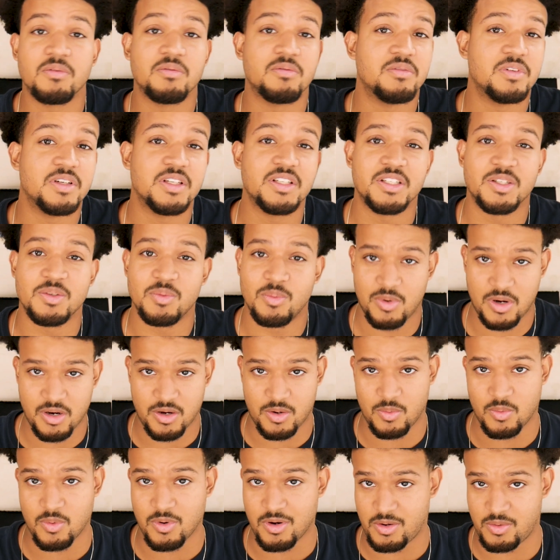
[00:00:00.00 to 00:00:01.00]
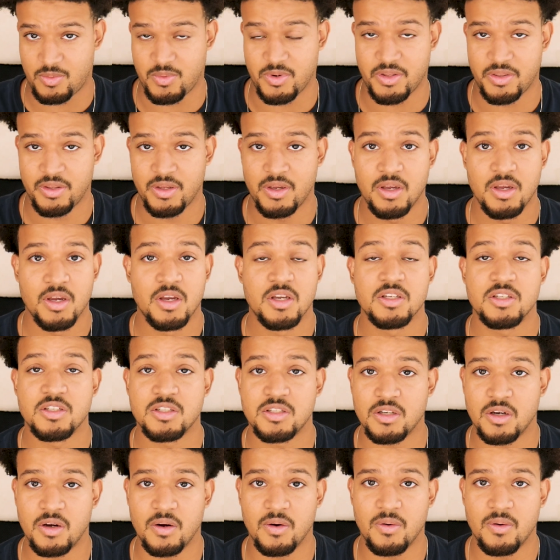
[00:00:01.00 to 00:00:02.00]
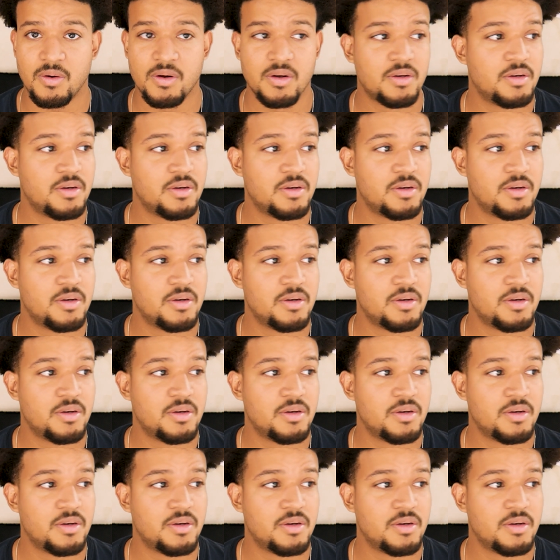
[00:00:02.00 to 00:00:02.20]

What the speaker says: really want to work with. So